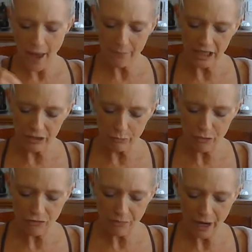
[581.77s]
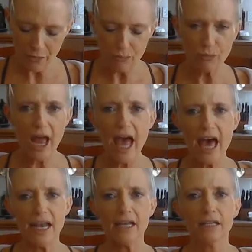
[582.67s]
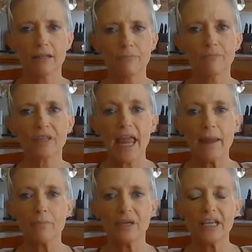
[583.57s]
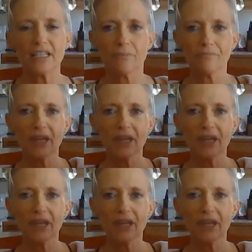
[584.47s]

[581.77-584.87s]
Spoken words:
I'm going to move my red game piece.